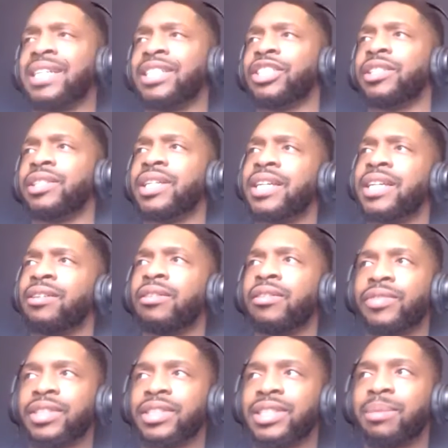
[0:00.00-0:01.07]
I just look at all
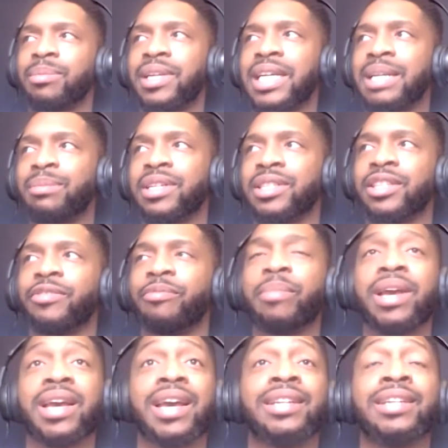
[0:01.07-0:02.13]
of this and I'm thinking to myself,
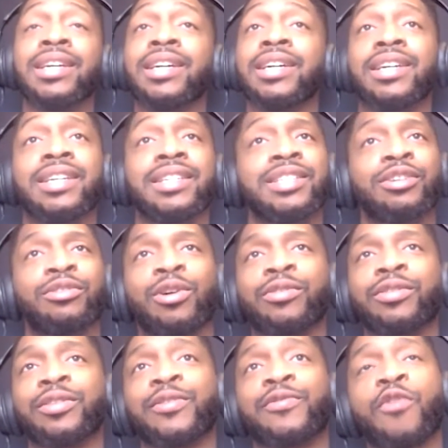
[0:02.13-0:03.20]
man, the
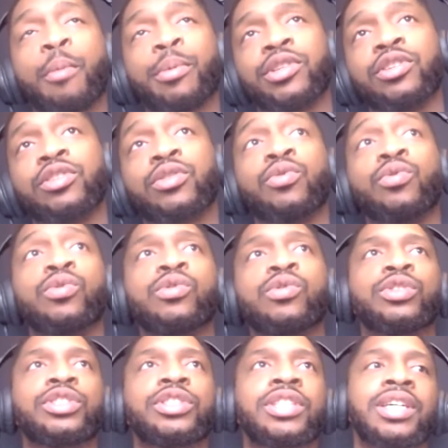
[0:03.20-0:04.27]
growth of the pharmacy
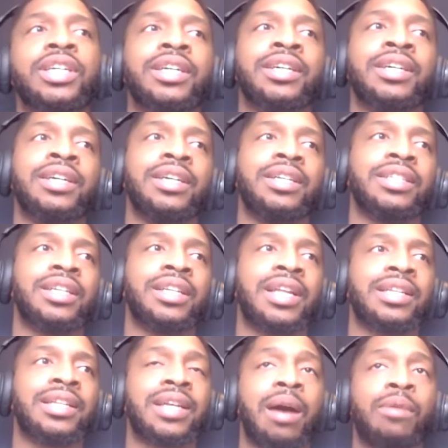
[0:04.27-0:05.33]
schools, I
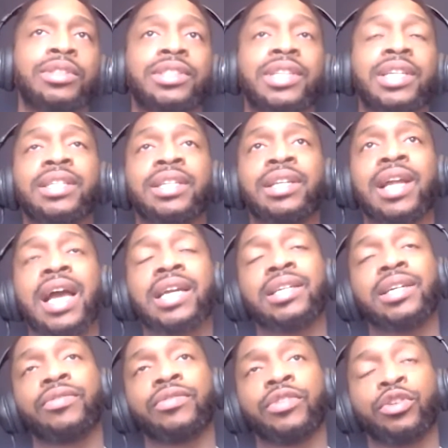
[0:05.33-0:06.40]
would say the lack
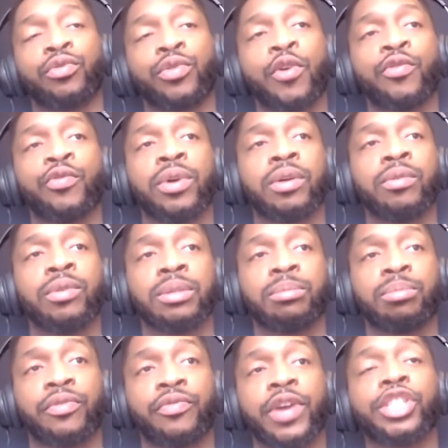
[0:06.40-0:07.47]
of the growth with the
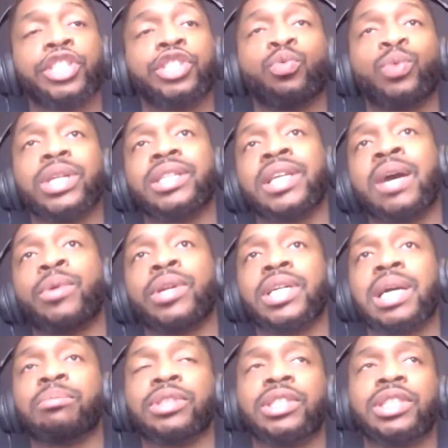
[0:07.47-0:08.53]
profession with that when it
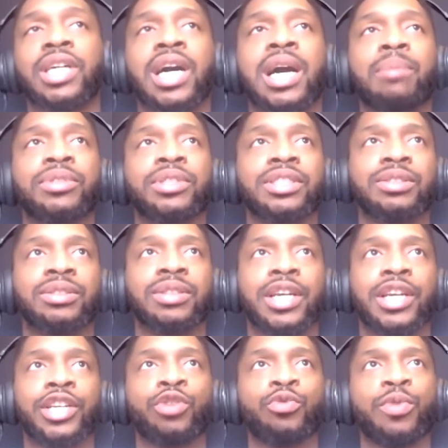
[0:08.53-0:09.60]
comes to jobs. And
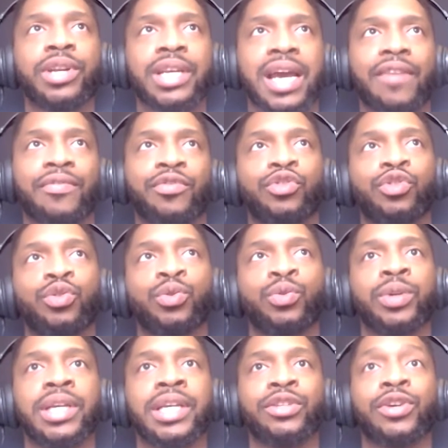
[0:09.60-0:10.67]
you really have
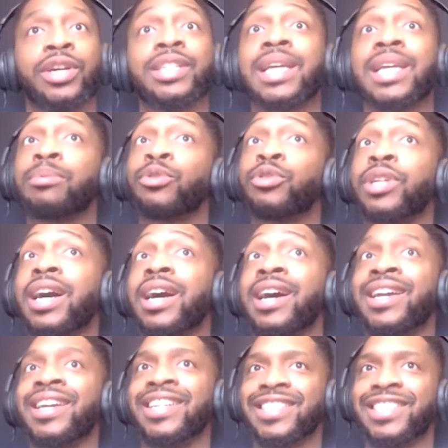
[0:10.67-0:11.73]
to either adapt or
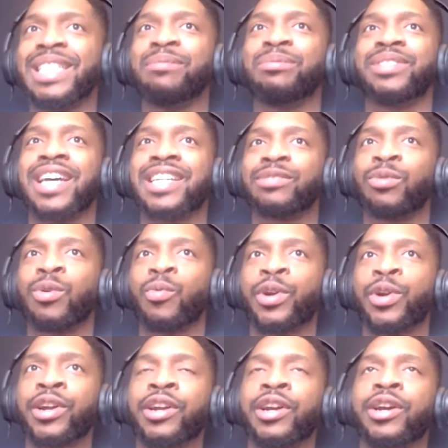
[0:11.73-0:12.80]
die. And it seems that's what
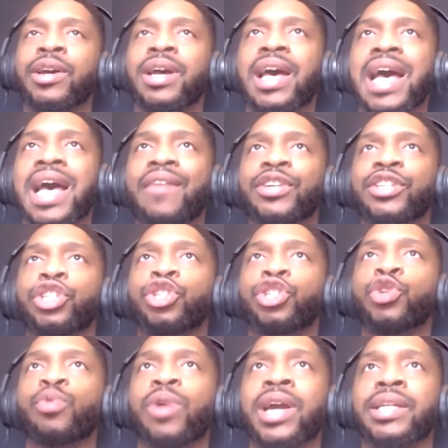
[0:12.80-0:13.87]
we're having to
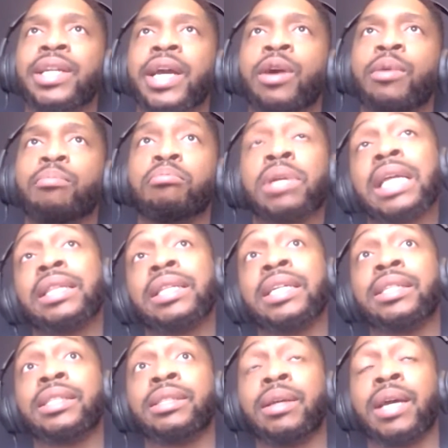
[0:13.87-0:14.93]
do right now. But I
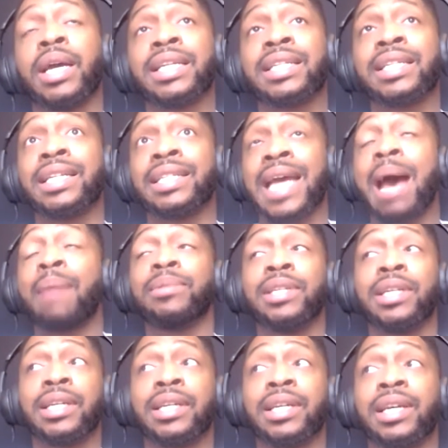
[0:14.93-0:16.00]
think
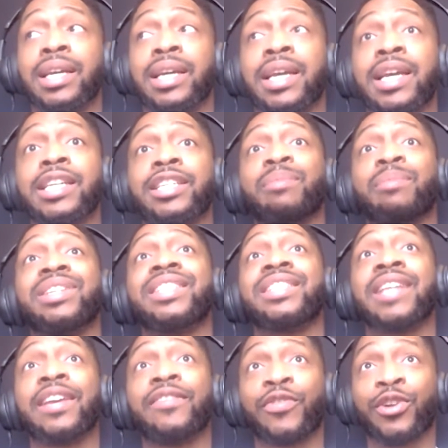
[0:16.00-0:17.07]
adapting is going to be
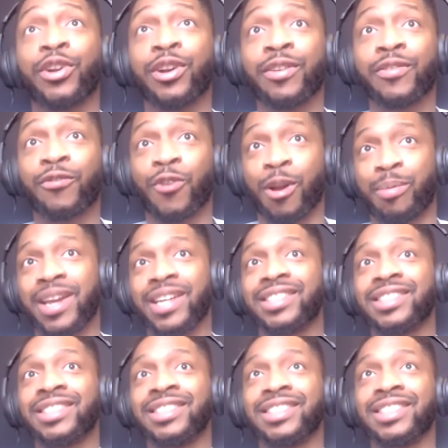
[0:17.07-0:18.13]
safer for our
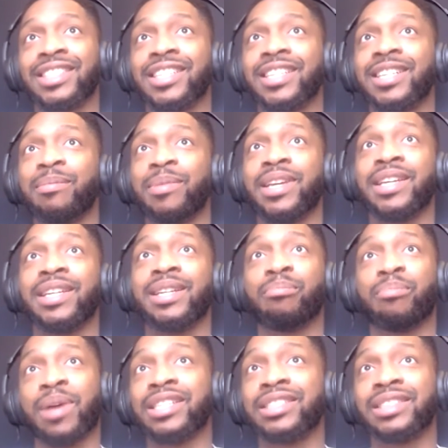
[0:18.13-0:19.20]
patients. It's going to be the
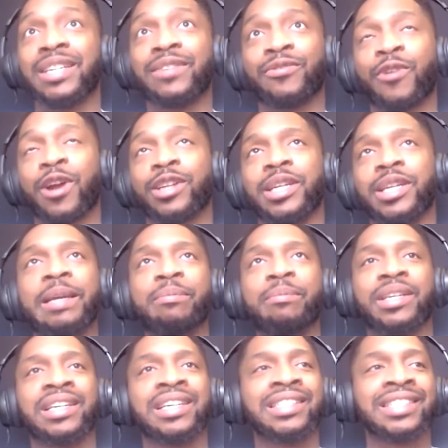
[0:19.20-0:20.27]
best thing for our team,
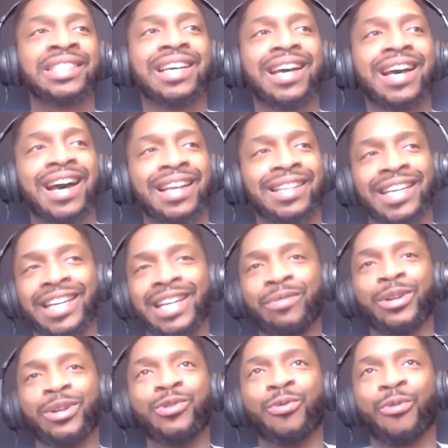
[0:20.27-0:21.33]
because I think
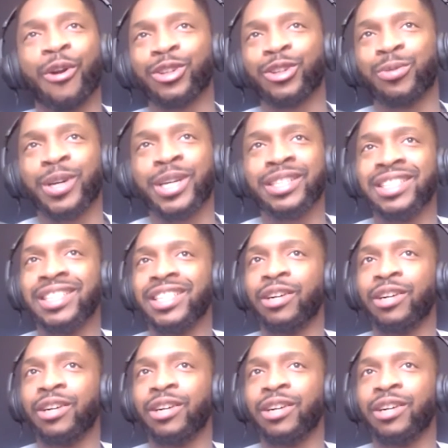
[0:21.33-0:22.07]
anyone who works with,